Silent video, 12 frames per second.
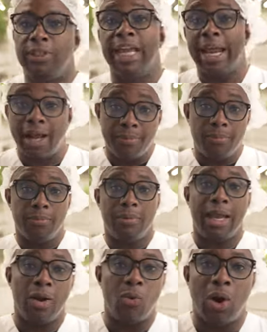Get up
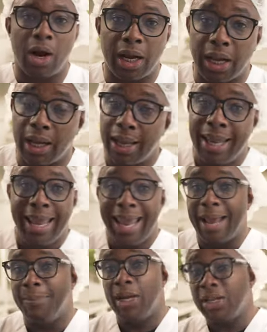and work.
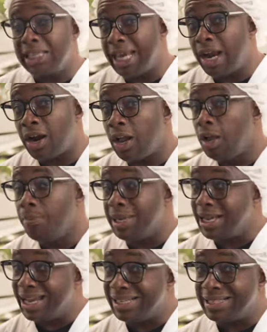I am gonna care
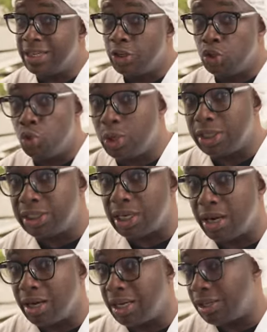because you can
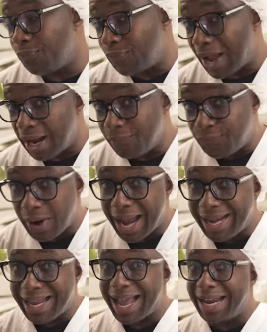start out as the
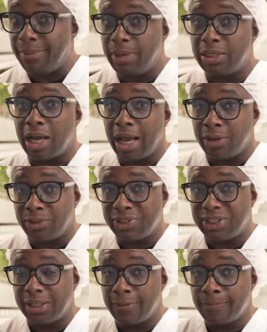fry guy at
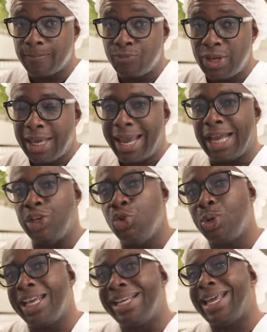McDonald's and
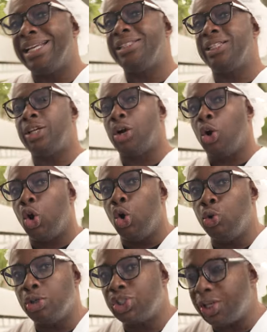you can get into their
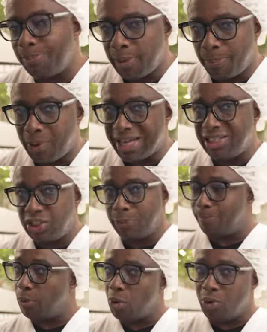ownership
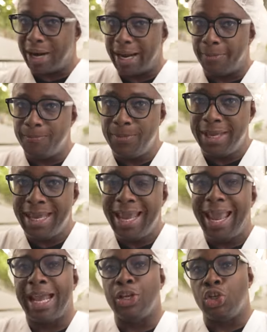apprenticeship program,
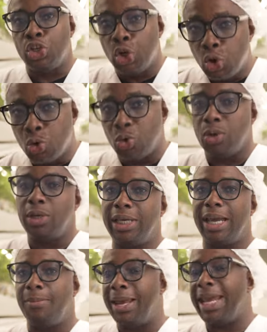and you
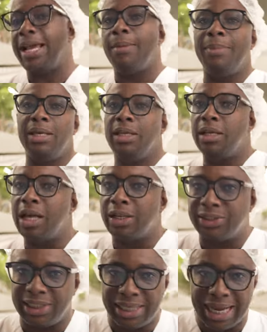can make a million
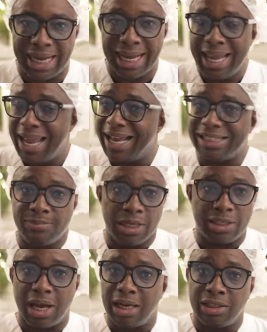dollars a day as a
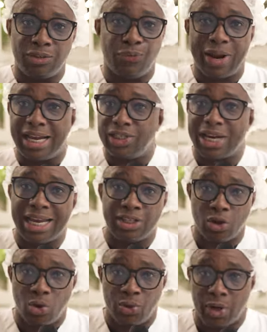McDonald's
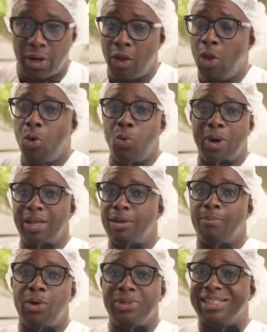franchise owner, one of the
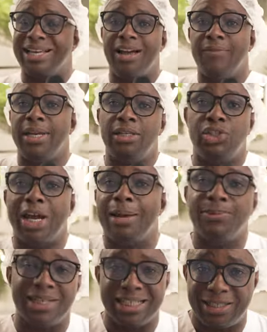most coveted
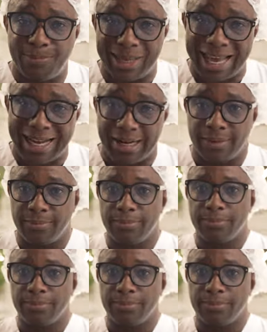jobs on this planet.